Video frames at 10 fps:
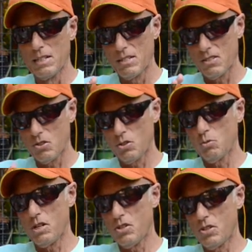
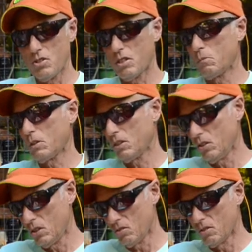situations that I'm gonna
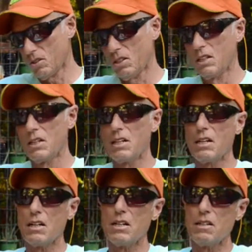go
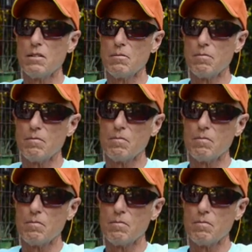over